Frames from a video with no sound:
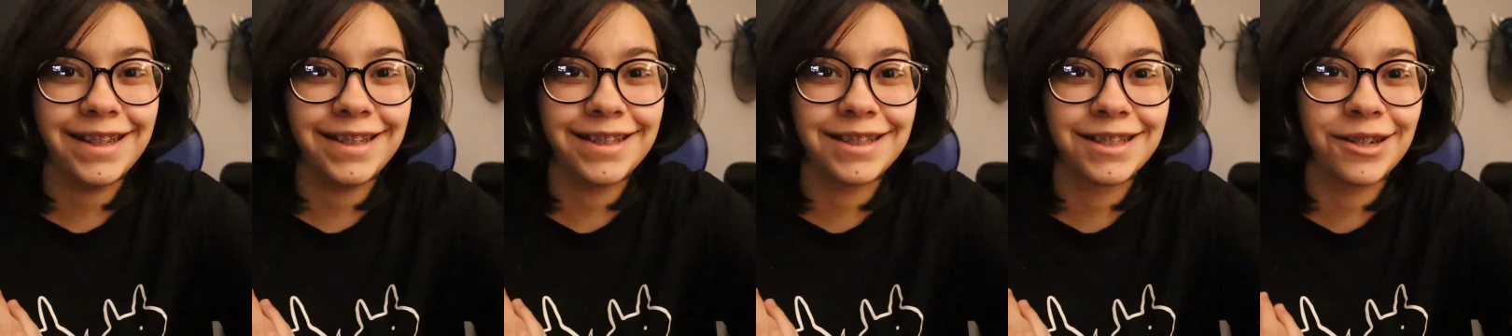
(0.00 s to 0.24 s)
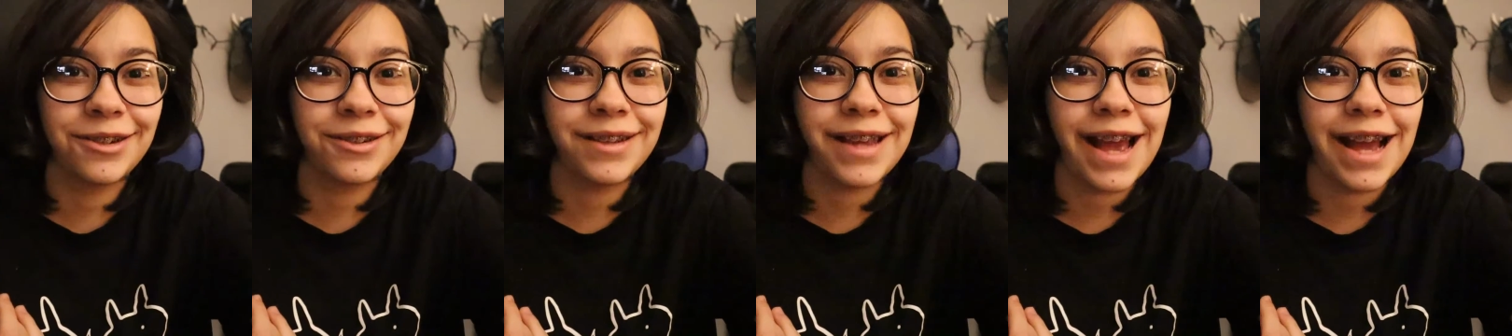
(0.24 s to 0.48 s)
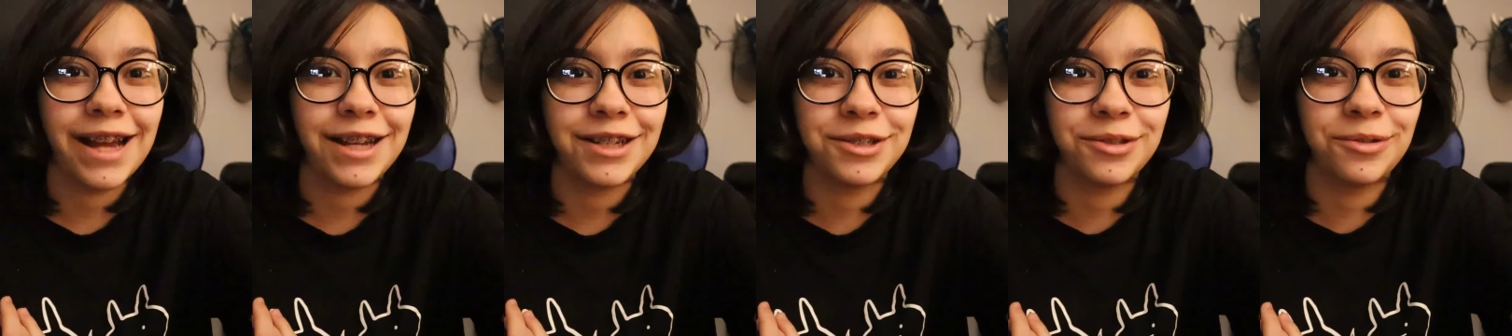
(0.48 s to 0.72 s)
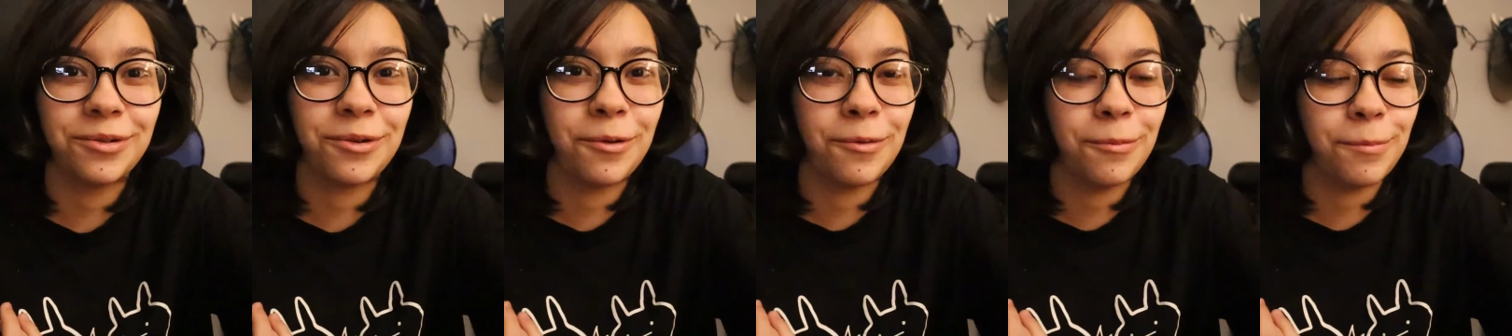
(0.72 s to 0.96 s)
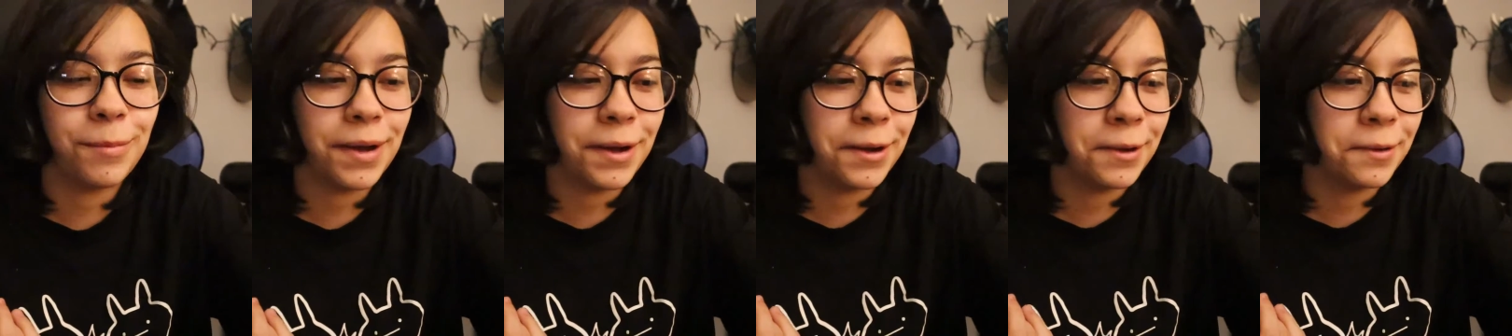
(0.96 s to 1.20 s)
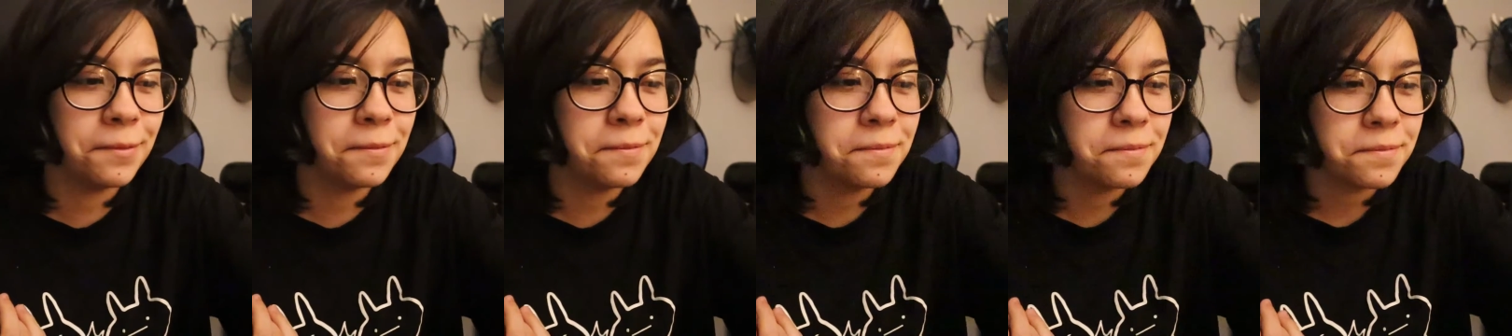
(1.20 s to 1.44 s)
he's so casual
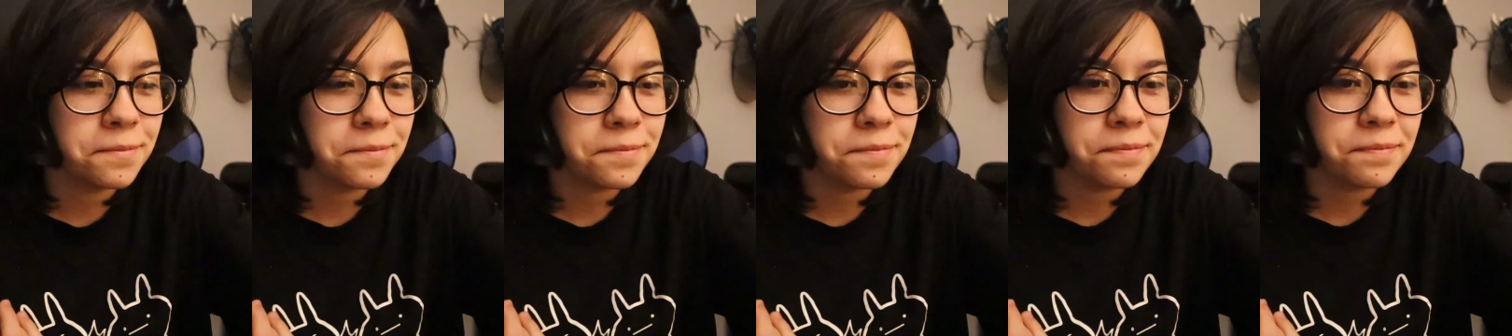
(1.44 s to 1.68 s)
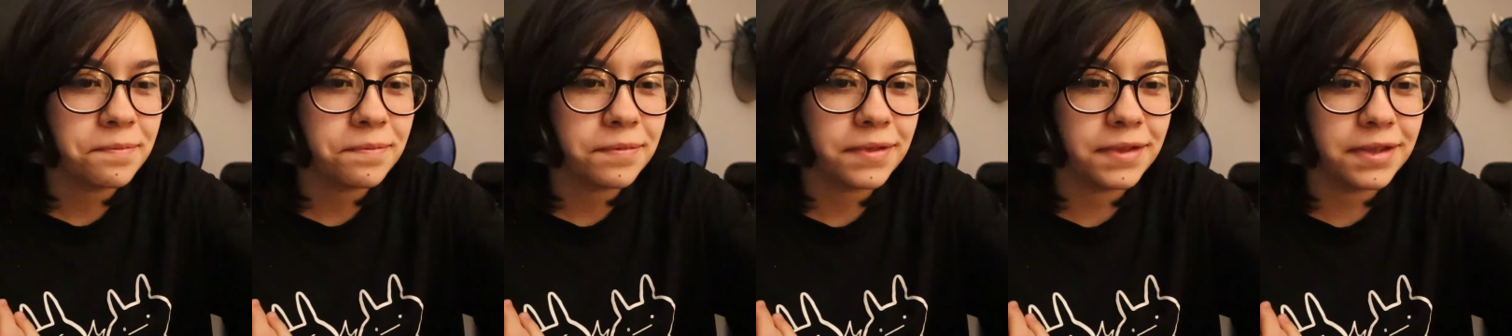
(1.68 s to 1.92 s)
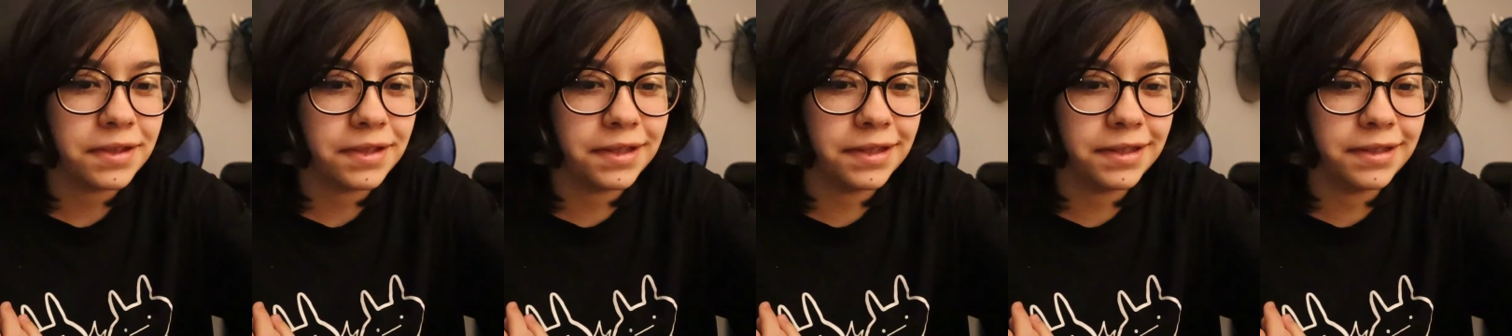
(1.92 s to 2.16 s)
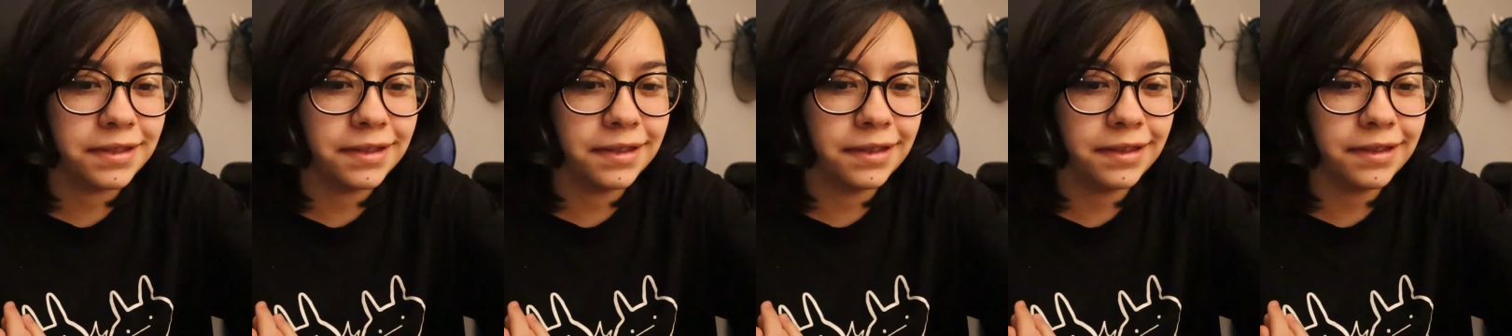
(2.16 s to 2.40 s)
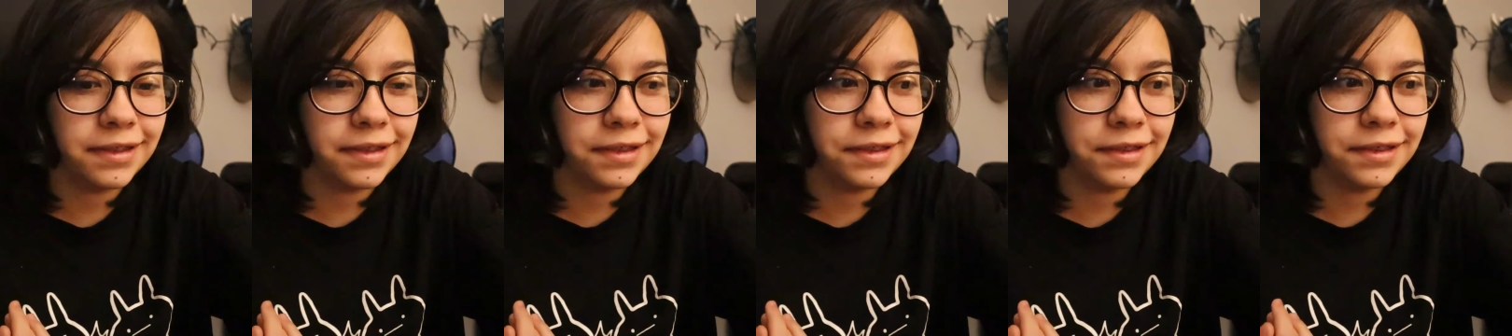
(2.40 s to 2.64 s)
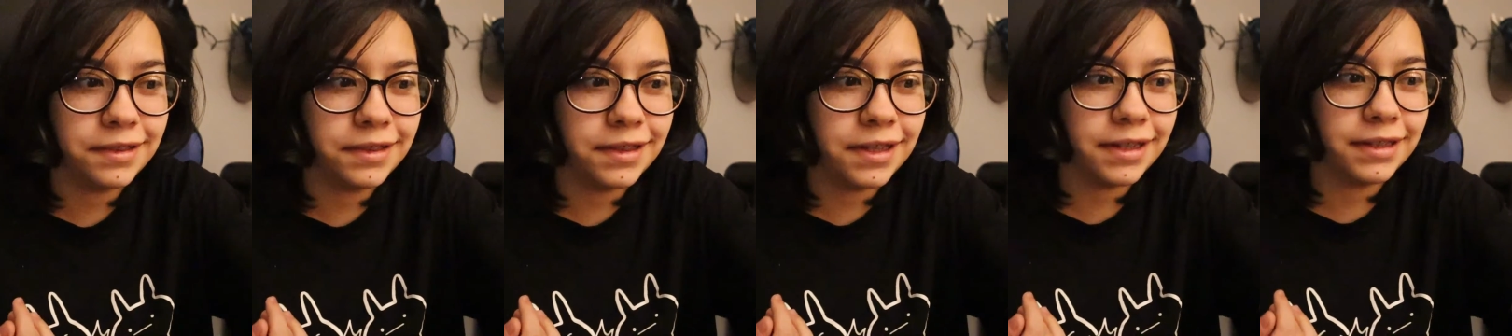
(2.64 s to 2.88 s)
about
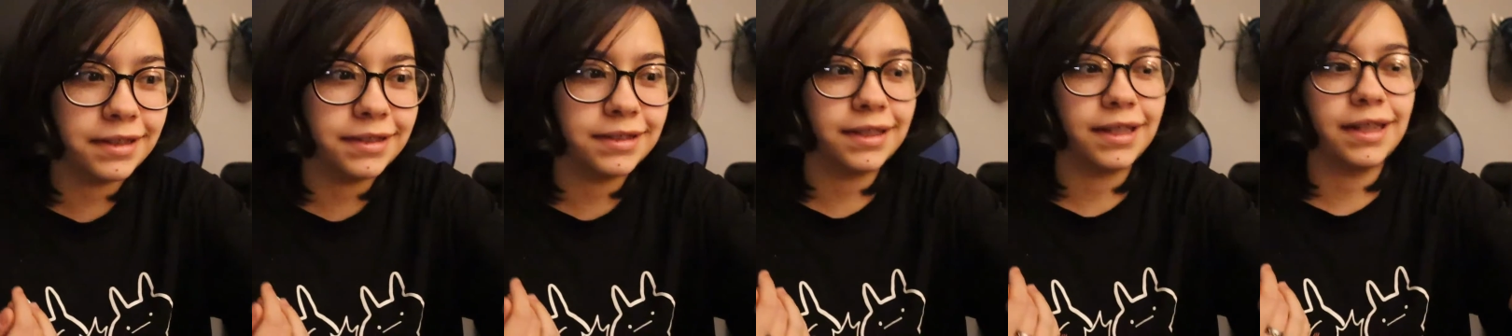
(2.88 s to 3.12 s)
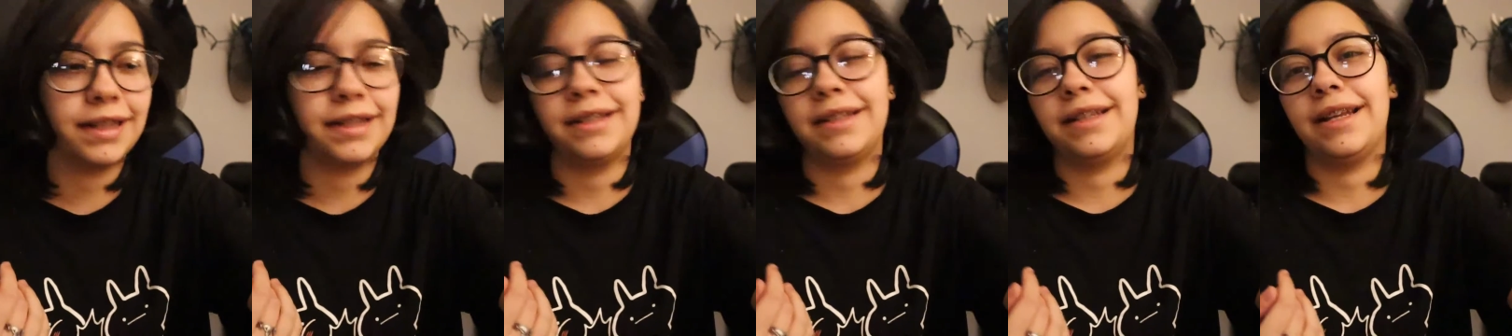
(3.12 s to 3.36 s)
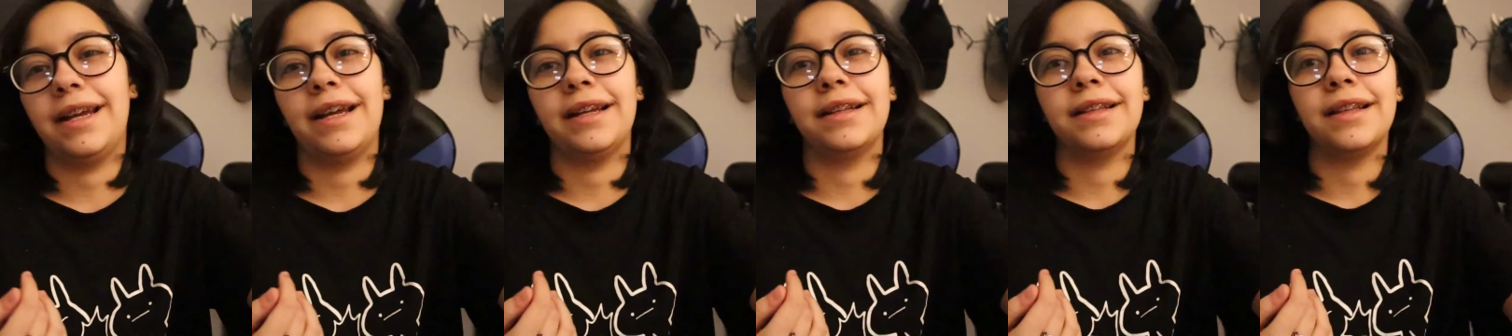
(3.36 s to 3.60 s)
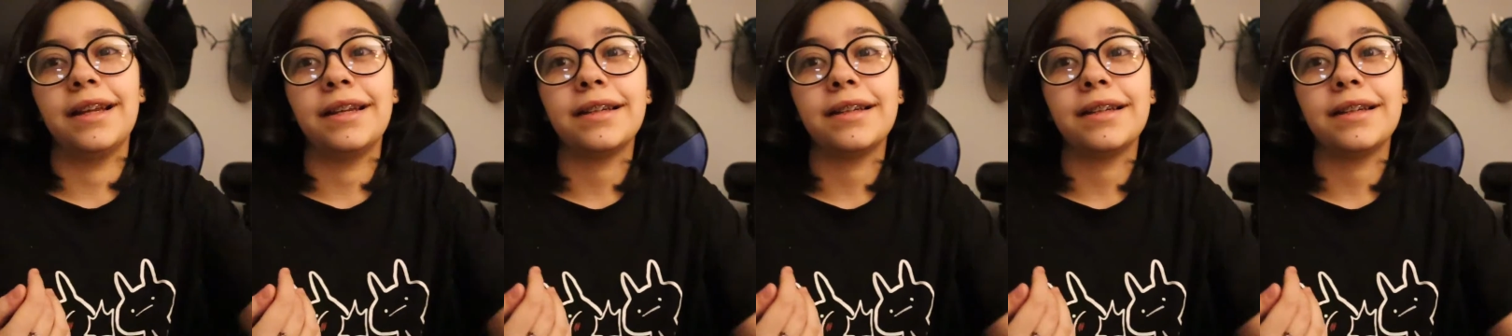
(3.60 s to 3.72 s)
things like that.